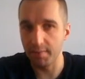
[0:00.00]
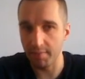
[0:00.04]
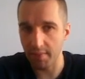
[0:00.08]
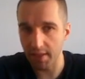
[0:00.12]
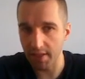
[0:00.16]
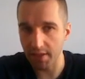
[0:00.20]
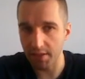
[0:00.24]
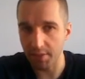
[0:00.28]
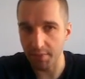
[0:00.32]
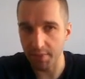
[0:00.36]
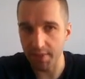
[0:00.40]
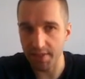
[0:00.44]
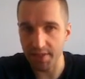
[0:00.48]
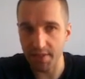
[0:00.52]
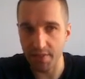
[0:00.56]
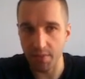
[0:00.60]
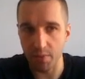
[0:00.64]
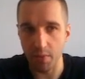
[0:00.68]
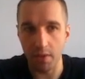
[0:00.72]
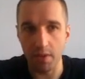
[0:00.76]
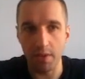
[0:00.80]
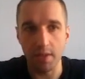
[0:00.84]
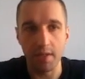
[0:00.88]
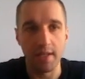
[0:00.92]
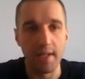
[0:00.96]
marketplace as
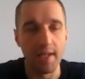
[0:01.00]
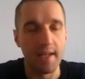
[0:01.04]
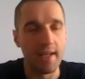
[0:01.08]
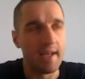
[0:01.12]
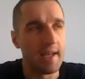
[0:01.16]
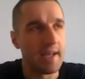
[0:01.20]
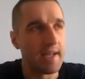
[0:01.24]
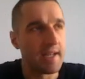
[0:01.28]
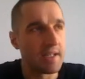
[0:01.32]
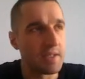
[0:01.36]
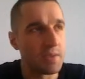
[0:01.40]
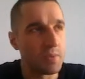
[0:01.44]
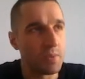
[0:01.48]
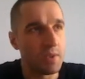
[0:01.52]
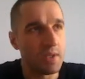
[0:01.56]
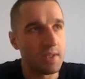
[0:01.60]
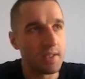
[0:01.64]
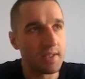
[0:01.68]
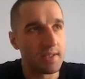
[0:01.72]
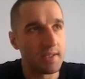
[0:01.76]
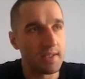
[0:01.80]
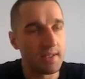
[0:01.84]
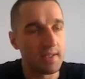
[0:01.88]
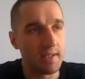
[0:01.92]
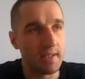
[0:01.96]
well, as well
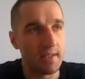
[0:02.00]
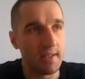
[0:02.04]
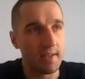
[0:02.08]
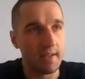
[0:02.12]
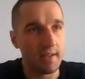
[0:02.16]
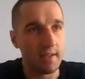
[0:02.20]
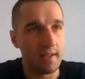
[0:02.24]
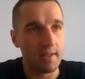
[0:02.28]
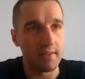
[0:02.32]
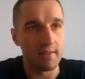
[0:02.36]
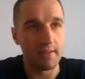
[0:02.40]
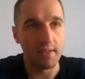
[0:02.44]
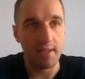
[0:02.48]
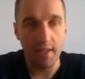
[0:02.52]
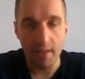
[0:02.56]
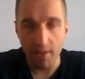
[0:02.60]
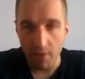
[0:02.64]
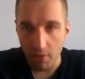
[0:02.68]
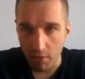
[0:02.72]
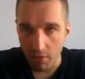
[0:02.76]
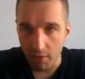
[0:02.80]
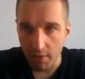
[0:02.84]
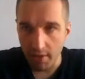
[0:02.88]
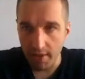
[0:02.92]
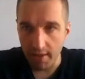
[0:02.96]
as uh, their
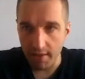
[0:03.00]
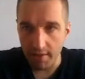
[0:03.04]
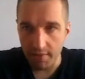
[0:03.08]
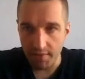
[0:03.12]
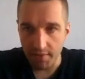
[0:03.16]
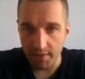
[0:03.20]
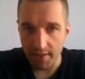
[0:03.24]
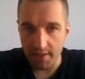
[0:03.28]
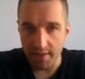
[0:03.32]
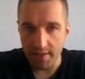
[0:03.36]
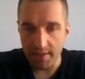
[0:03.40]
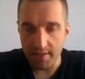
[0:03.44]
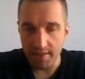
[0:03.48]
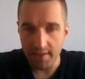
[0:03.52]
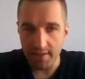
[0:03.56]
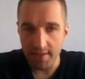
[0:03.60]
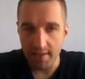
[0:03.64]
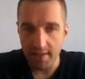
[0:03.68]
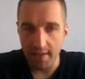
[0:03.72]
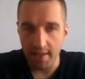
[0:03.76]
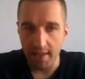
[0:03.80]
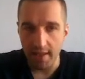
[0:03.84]
own NFTs.